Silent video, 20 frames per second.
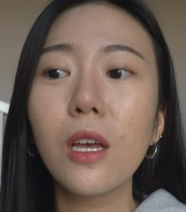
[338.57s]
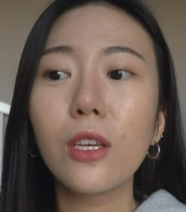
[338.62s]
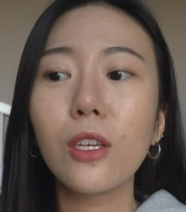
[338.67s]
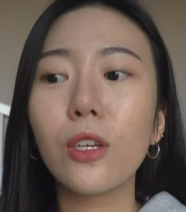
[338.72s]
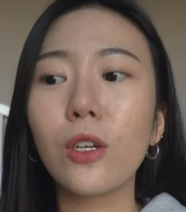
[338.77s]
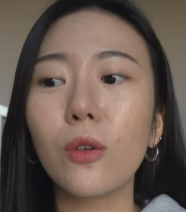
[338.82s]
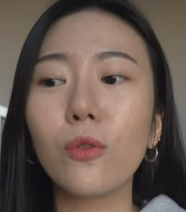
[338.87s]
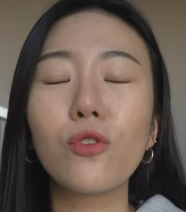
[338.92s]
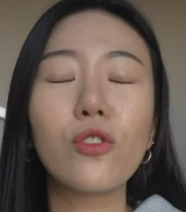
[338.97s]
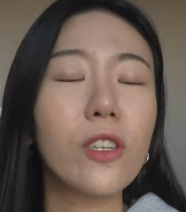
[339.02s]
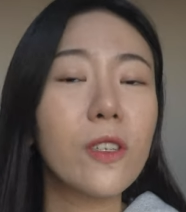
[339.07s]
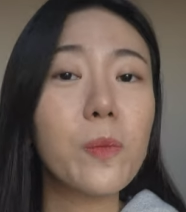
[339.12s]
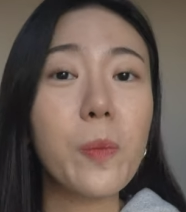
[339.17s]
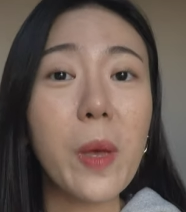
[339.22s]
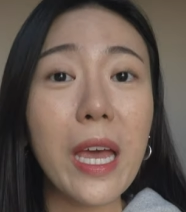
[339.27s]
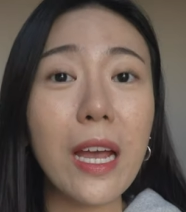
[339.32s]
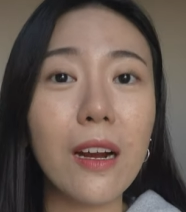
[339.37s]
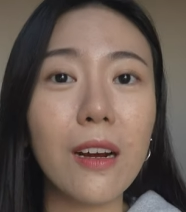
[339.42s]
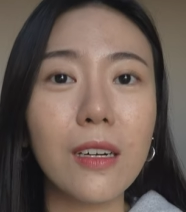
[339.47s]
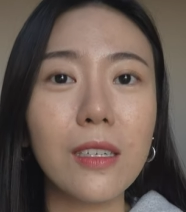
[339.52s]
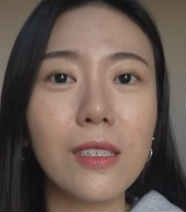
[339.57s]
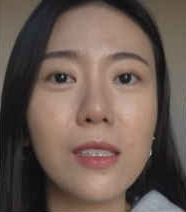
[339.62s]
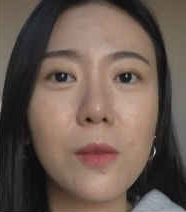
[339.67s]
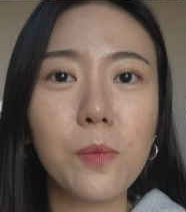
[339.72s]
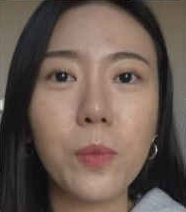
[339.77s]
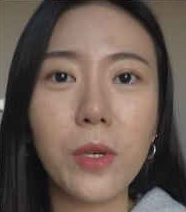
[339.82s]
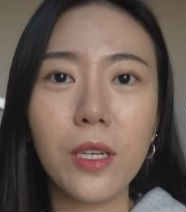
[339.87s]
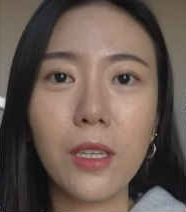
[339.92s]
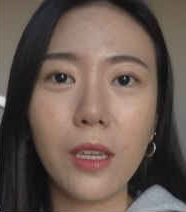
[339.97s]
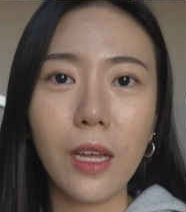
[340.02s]
you know, just parents,
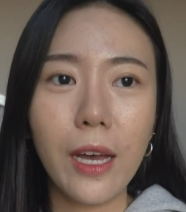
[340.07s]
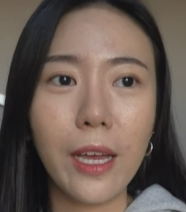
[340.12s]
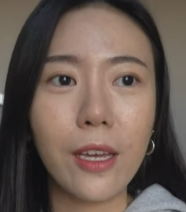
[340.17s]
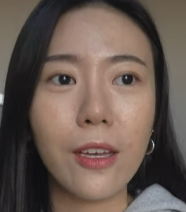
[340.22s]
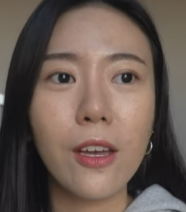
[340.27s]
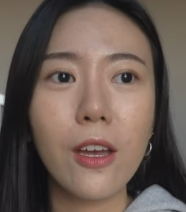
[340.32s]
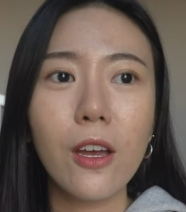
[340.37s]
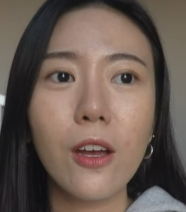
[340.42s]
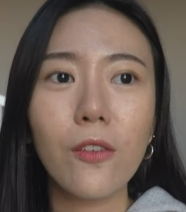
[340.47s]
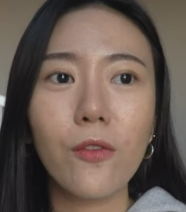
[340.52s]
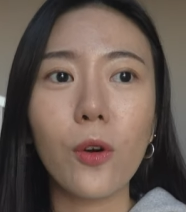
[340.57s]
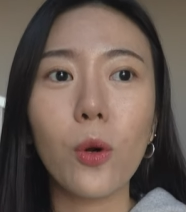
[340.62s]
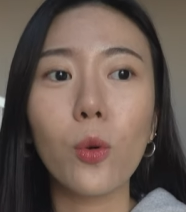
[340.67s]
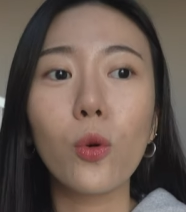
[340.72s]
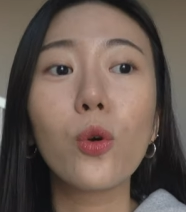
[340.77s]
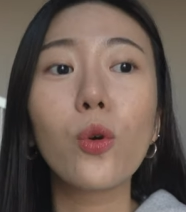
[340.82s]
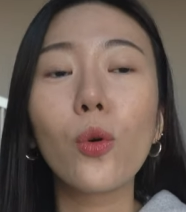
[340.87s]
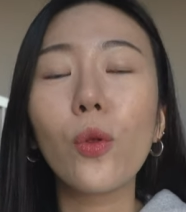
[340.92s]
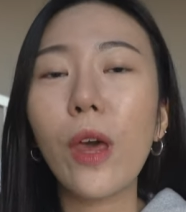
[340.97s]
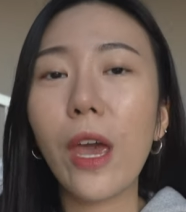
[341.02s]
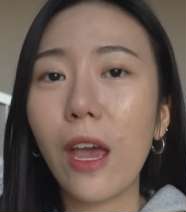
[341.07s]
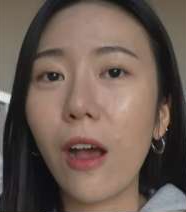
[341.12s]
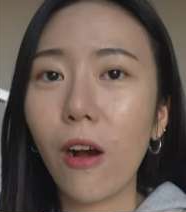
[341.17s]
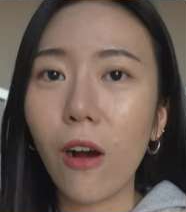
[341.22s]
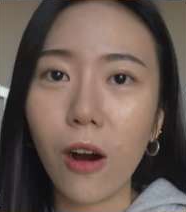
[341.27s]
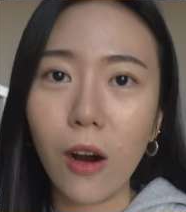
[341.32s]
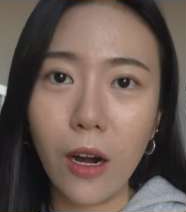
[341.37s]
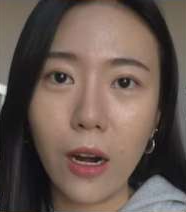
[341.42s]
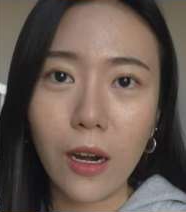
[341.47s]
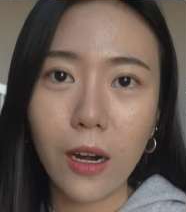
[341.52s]
but like for who they
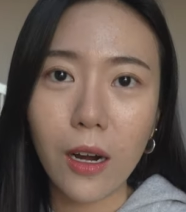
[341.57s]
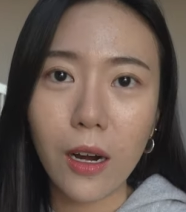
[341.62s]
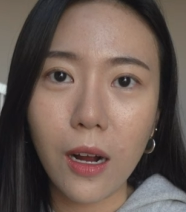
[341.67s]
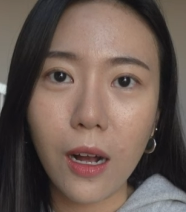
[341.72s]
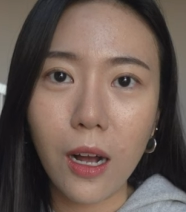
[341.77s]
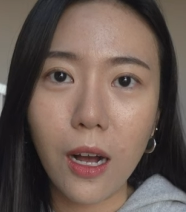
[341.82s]
are.